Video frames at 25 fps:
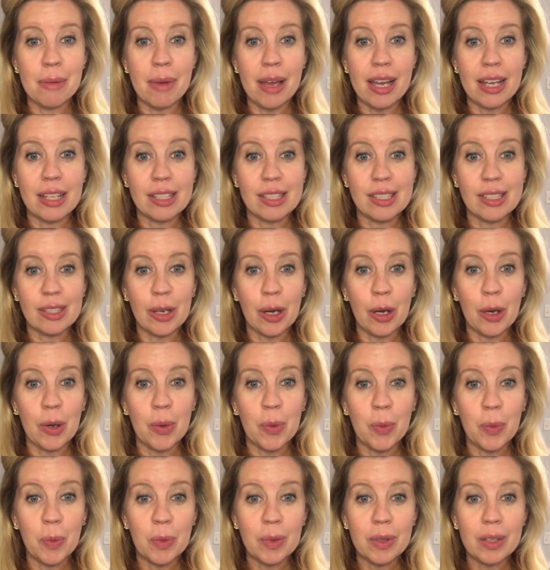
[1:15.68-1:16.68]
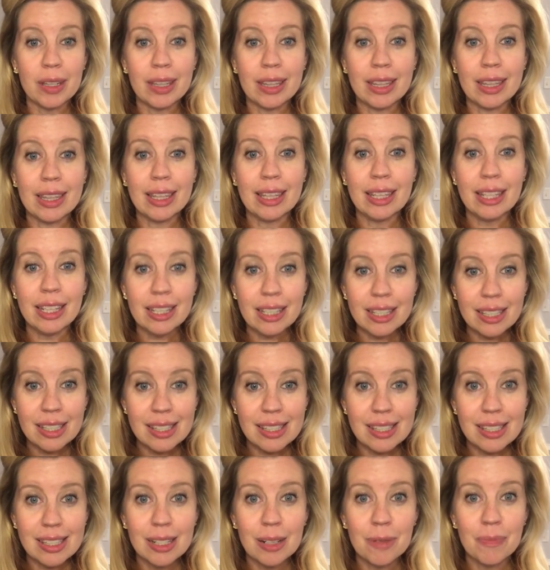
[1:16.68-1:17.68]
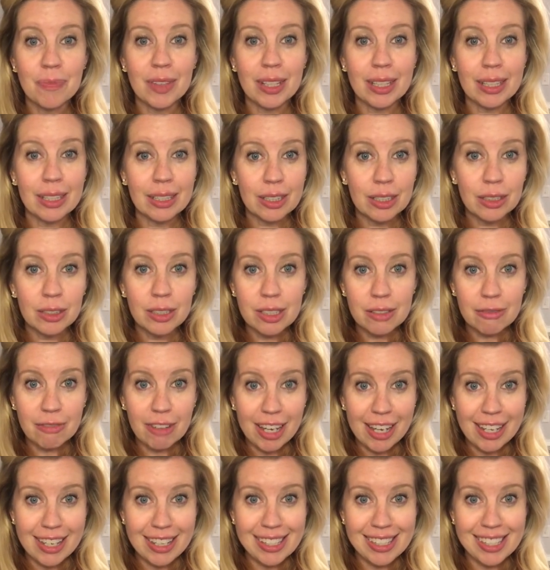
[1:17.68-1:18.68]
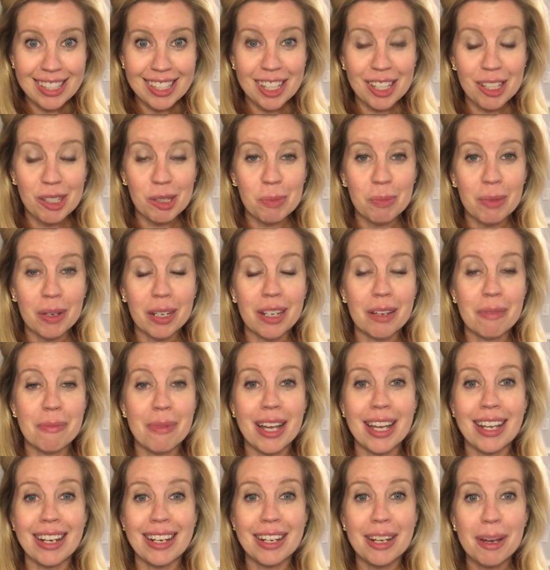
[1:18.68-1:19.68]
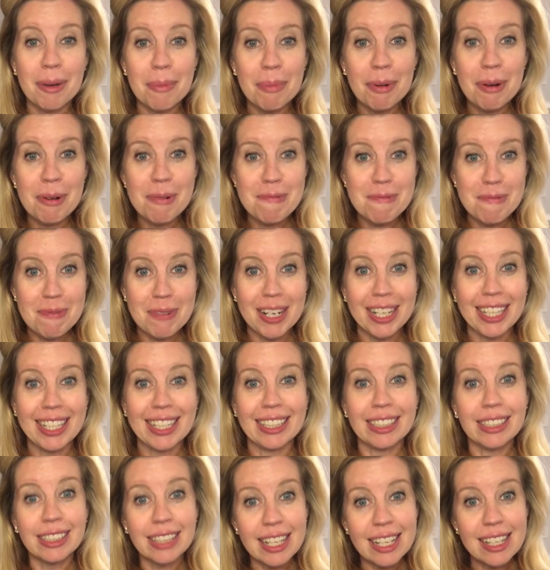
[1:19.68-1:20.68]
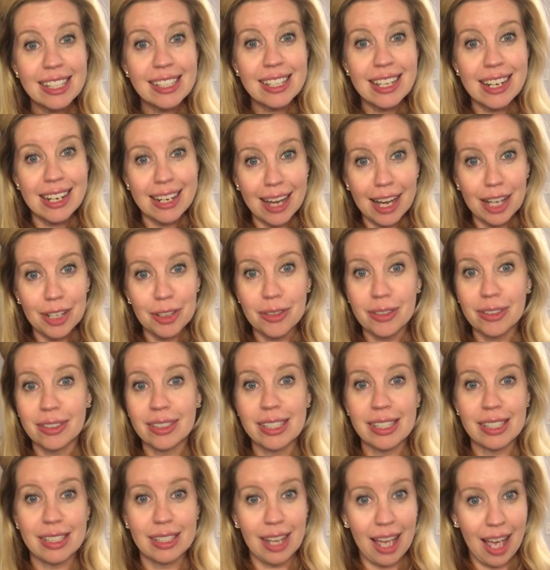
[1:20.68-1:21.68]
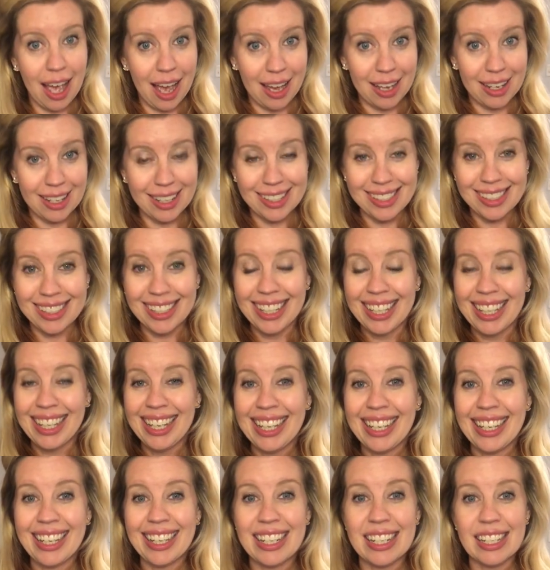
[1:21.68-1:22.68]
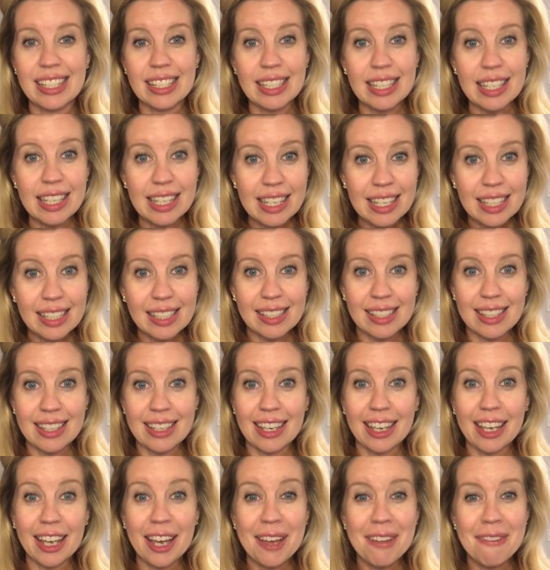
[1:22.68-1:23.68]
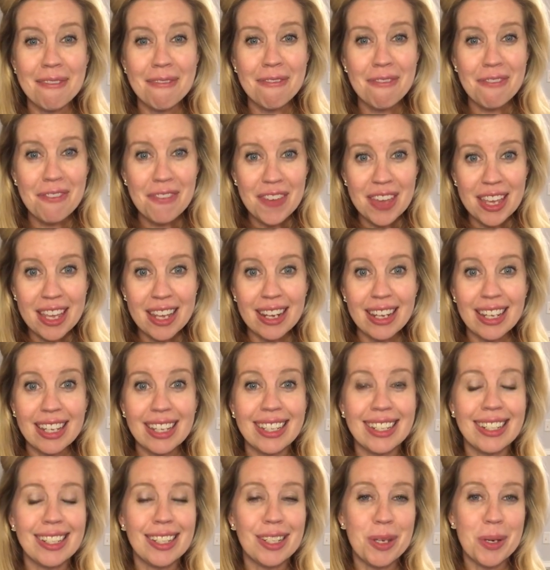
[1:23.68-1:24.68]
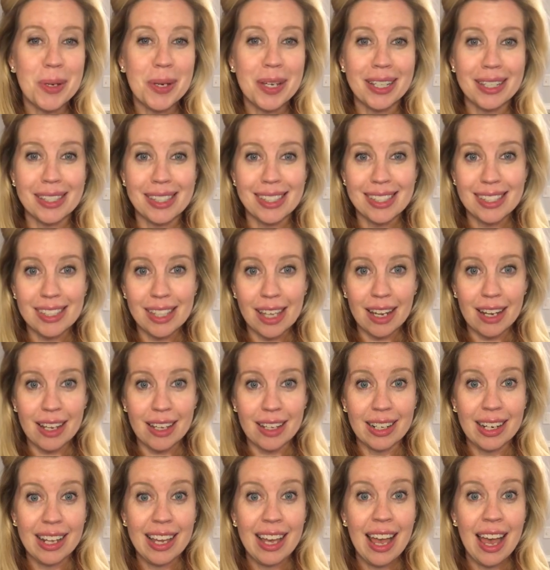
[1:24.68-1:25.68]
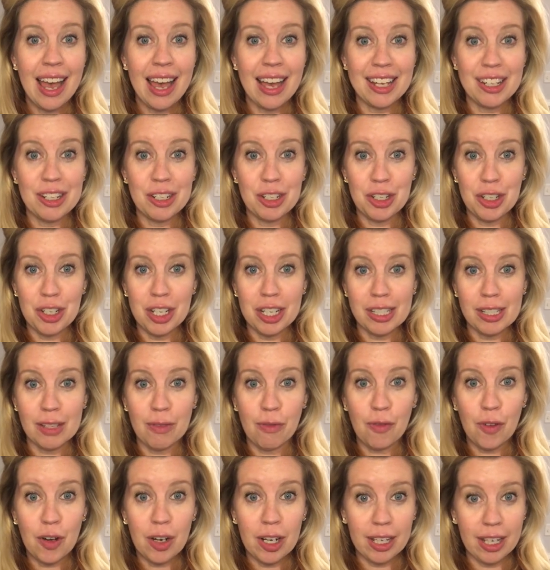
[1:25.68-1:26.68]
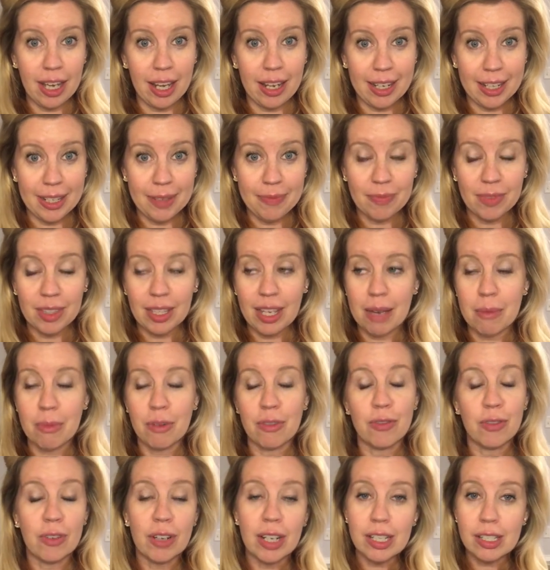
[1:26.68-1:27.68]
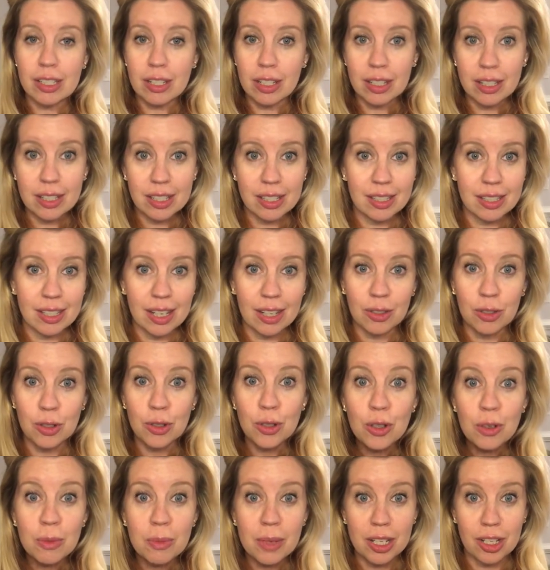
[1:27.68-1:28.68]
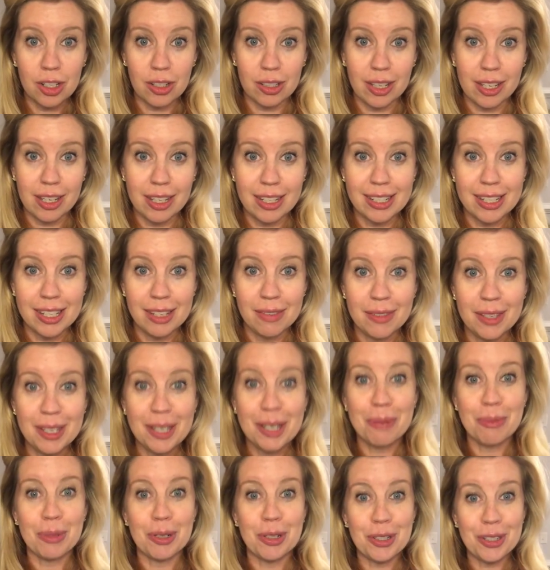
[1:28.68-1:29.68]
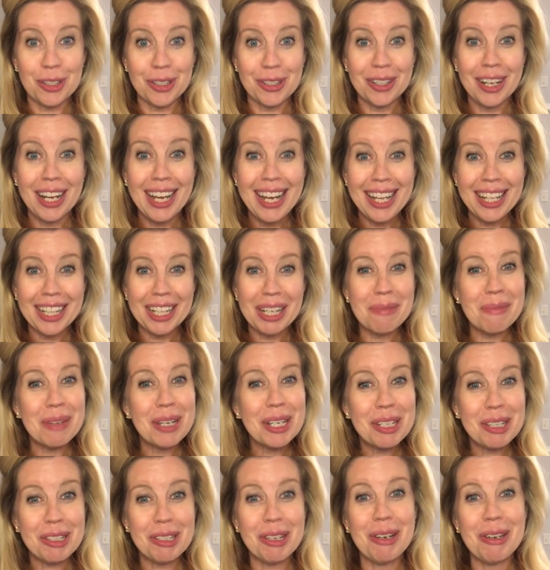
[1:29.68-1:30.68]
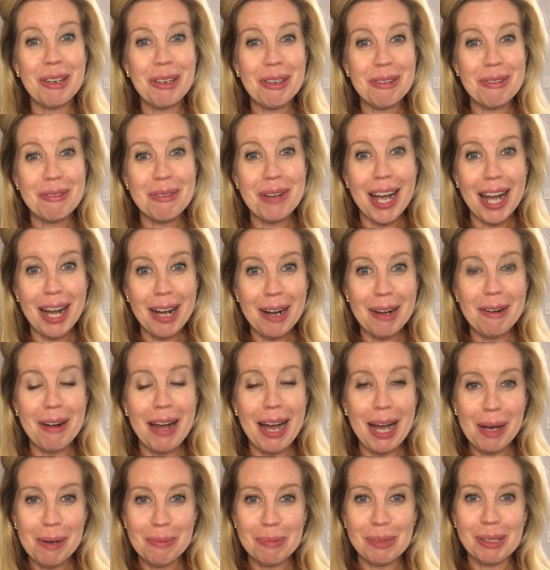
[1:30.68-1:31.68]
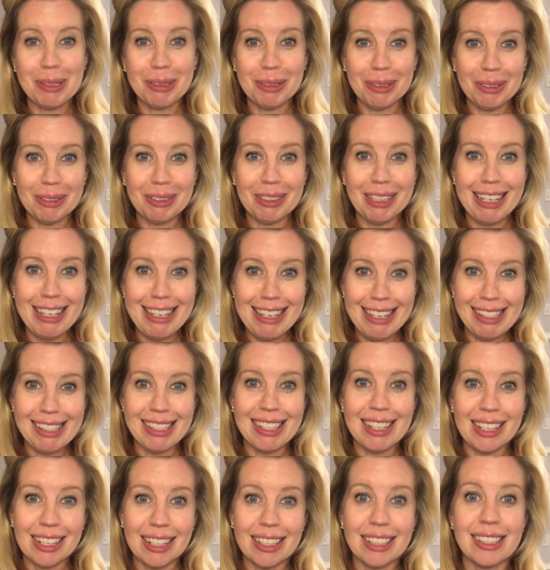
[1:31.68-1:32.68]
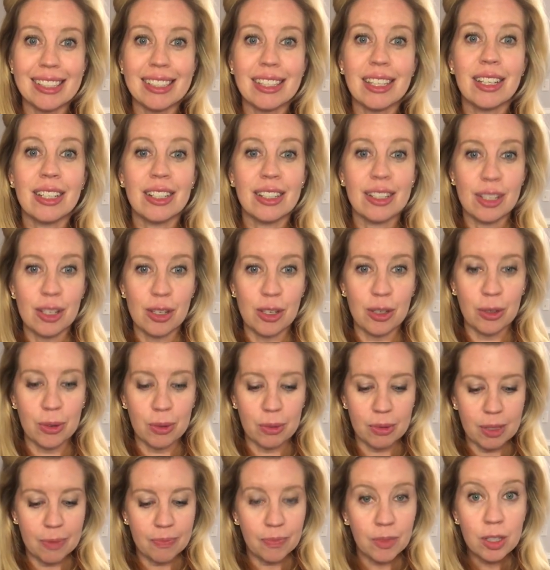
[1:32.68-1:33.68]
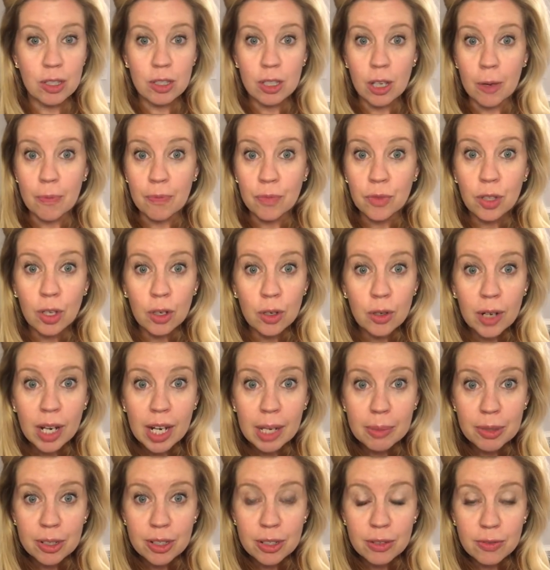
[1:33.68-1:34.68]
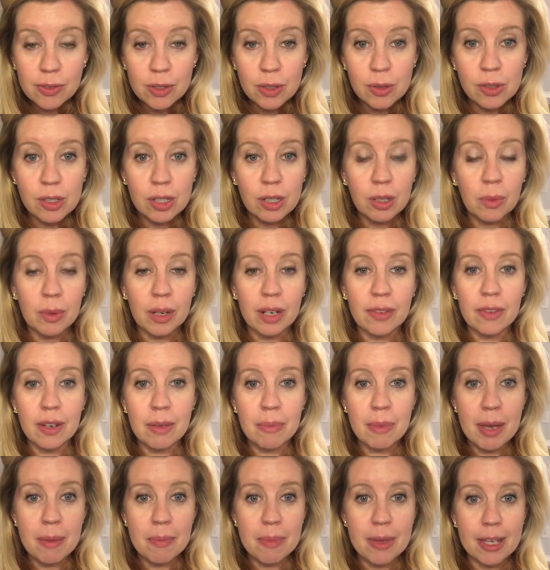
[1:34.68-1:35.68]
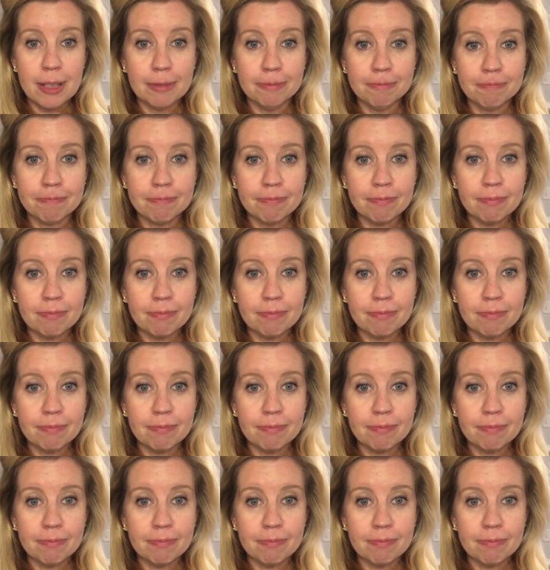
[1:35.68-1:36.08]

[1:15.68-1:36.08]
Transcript: And so this little device is one of my #1 lazy naturalist hacks. It is easy, convenient, you can set it and just forget it. And before I start to sound too much like a TV commercial, let me show you how absolutely easy it is to use. So go grab your diffuser, wherever it may be.